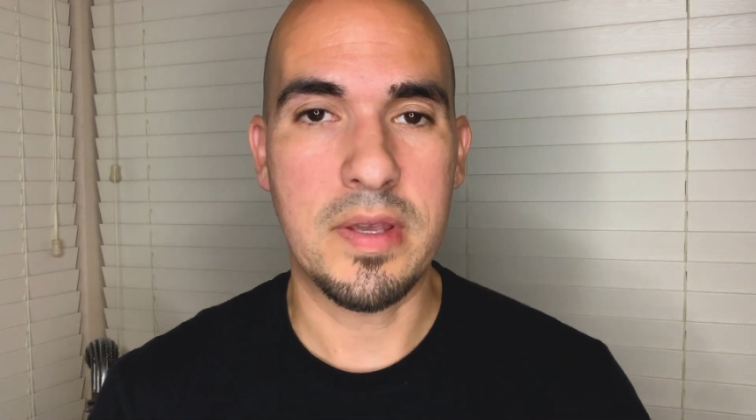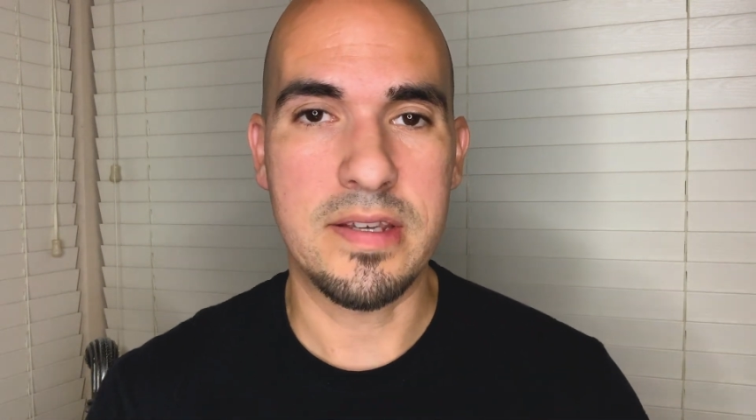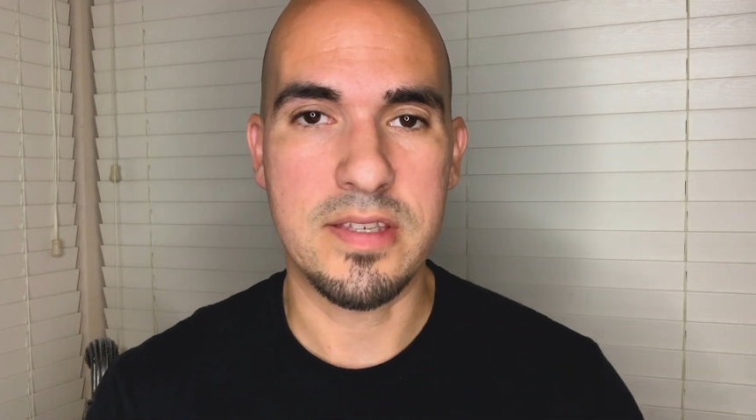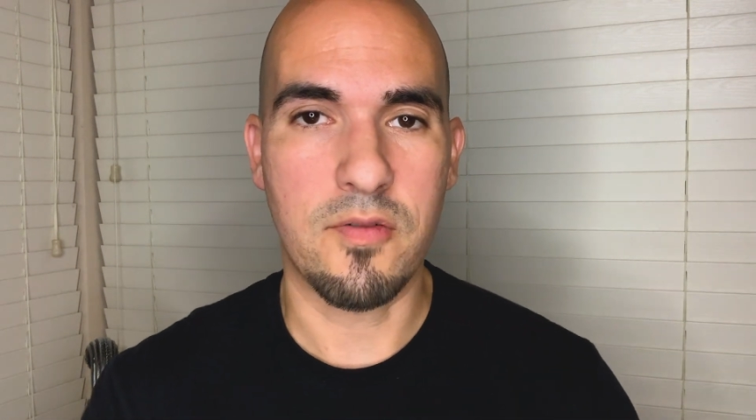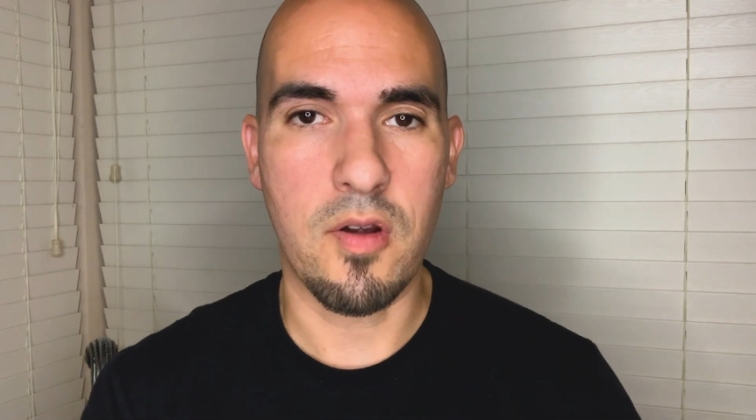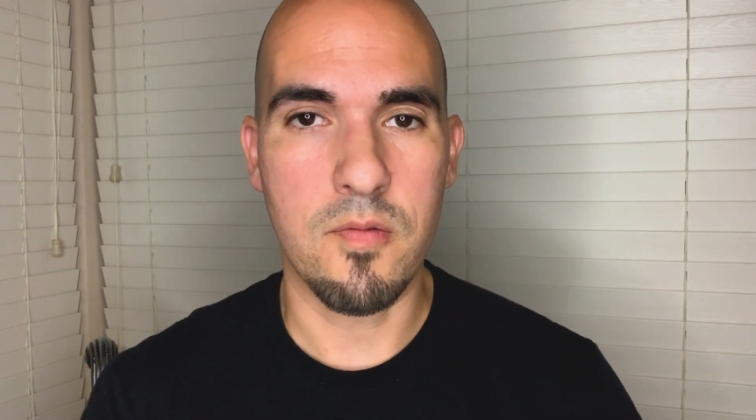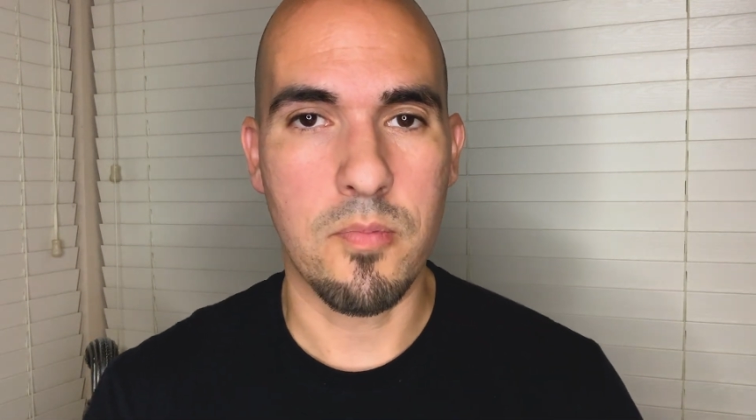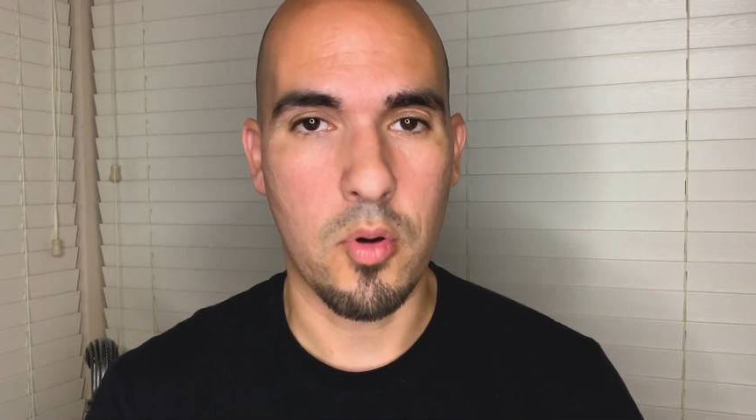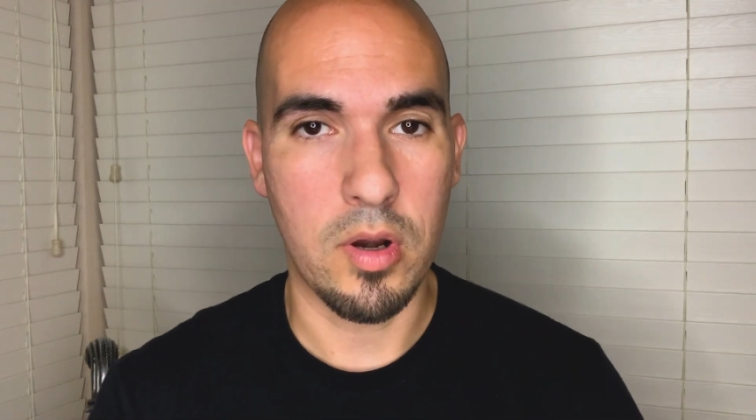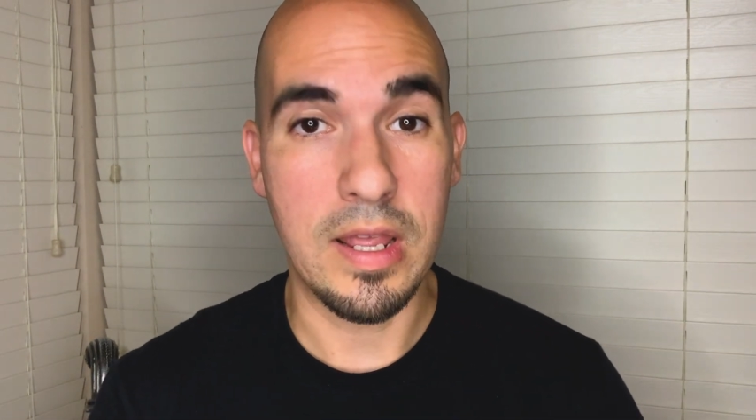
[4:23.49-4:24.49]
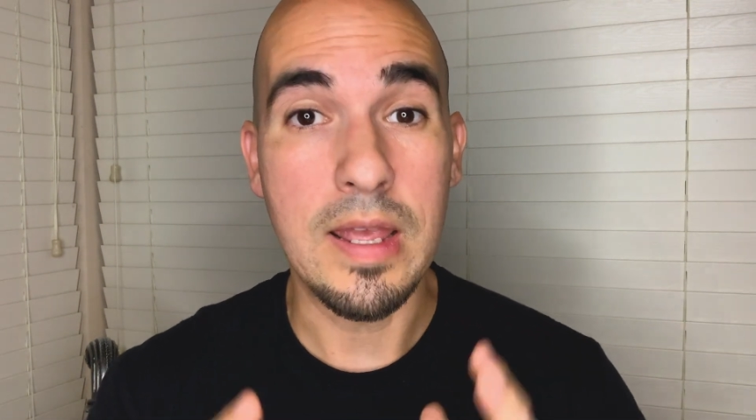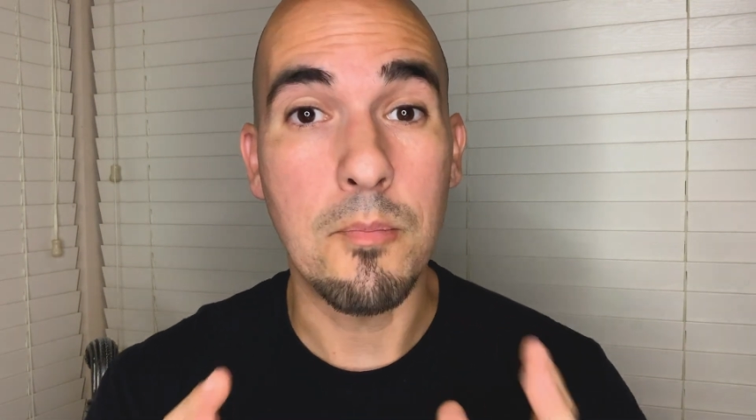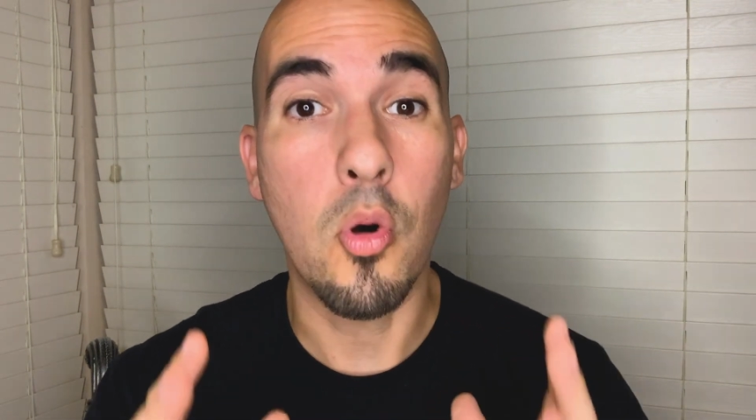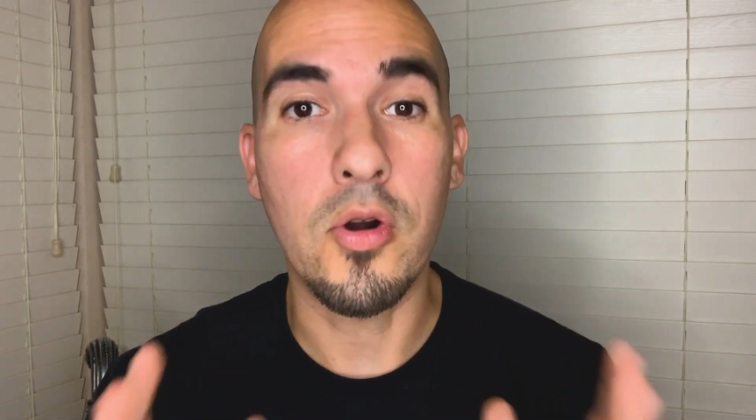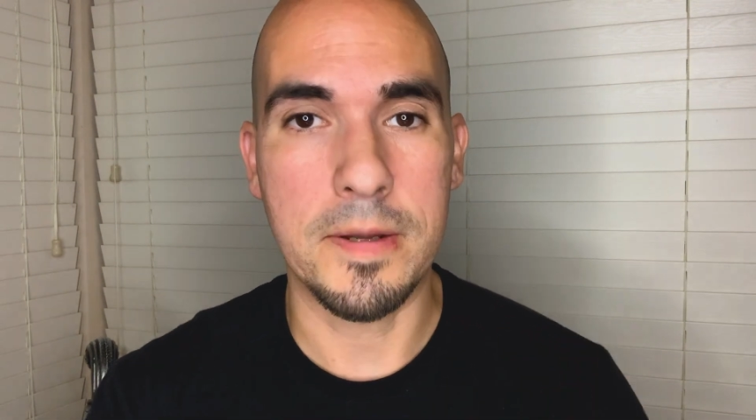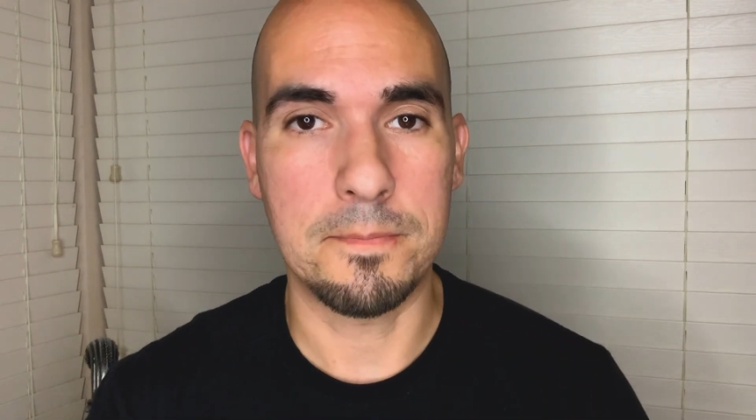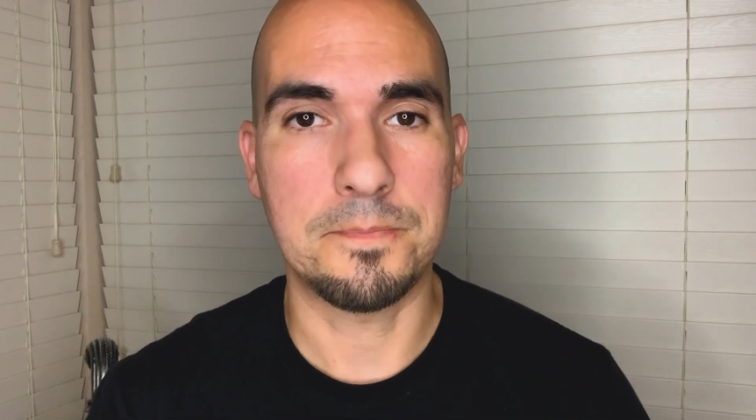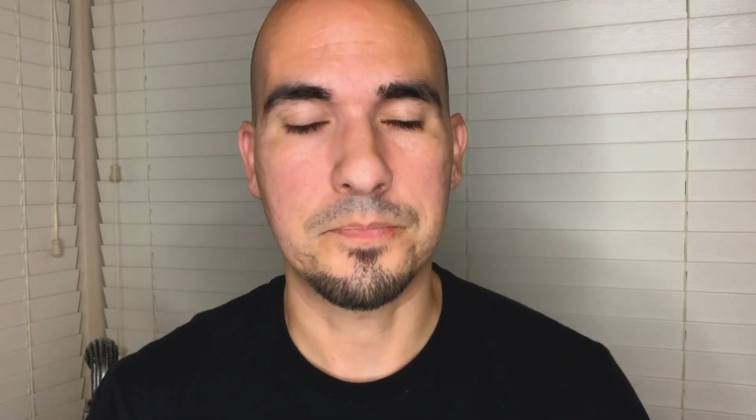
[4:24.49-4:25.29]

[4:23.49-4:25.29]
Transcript: because they're very important.